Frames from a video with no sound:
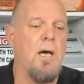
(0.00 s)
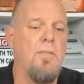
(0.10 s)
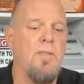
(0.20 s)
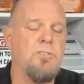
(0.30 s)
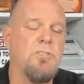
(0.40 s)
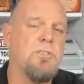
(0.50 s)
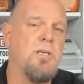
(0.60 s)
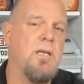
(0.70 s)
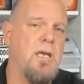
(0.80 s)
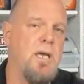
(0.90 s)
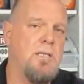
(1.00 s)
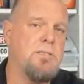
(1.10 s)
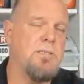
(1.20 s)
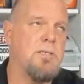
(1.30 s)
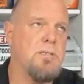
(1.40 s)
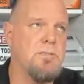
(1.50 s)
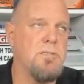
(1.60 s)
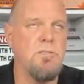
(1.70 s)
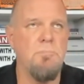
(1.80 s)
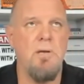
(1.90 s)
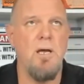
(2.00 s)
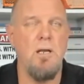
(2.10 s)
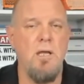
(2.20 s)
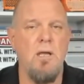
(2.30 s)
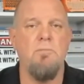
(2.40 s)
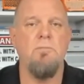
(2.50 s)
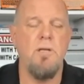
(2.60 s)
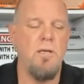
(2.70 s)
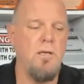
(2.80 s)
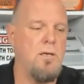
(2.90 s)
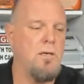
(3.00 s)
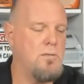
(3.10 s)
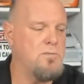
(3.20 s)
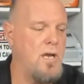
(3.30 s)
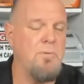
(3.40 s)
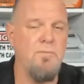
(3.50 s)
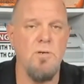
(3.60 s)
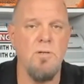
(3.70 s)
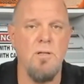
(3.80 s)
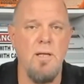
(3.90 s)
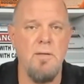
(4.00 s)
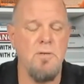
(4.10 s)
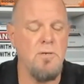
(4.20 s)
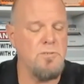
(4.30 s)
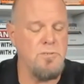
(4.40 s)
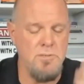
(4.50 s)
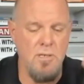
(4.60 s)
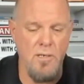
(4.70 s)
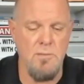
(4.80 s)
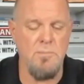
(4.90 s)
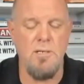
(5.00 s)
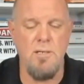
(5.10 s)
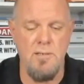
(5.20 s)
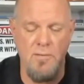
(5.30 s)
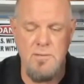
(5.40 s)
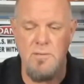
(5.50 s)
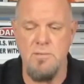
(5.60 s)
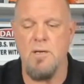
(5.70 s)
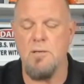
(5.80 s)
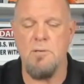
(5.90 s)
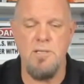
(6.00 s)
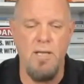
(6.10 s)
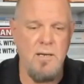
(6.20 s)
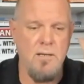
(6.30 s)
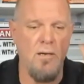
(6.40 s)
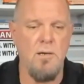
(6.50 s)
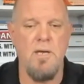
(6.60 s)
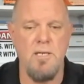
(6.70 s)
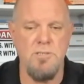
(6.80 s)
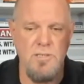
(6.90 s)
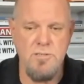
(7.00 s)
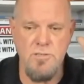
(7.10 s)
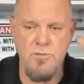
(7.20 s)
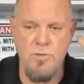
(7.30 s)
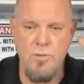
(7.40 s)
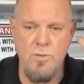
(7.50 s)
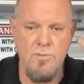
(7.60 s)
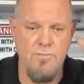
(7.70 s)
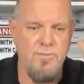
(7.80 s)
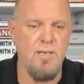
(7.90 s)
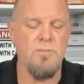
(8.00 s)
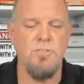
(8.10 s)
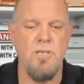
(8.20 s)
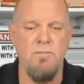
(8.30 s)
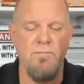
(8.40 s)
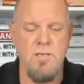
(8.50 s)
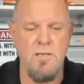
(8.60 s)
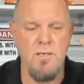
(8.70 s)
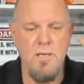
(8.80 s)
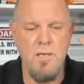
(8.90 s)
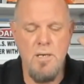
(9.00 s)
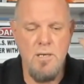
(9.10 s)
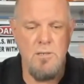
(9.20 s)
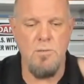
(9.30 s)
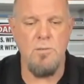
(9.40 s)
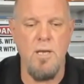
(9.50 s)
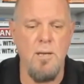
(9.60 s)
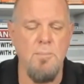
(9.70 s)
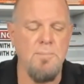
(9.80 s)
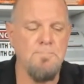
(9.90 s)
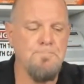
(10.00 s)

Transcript: This is going to hit just about every type of vertical out there. So you're talking about electrical, you're talking about datacom, access control, fire safety, you name it.